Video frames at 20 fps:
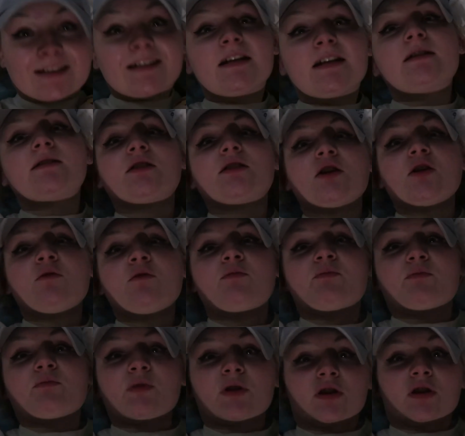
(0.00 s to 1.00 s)
need to,
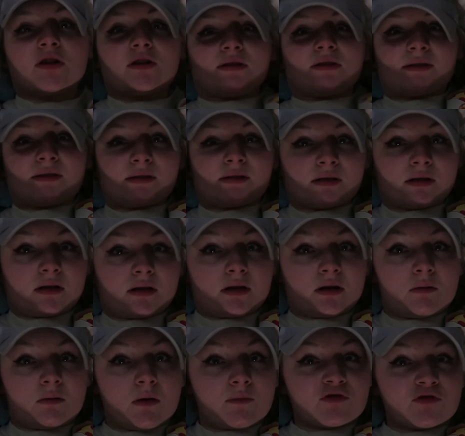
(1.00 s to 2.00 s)
because
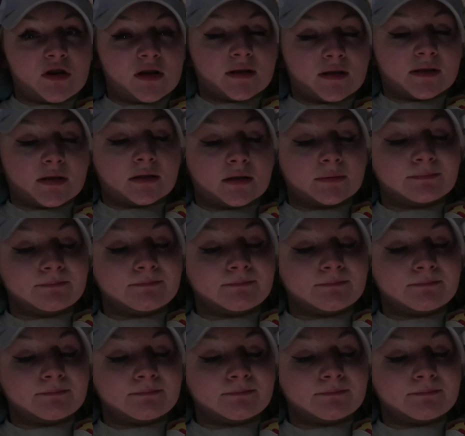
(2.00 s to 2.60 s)
what I'm trying to say,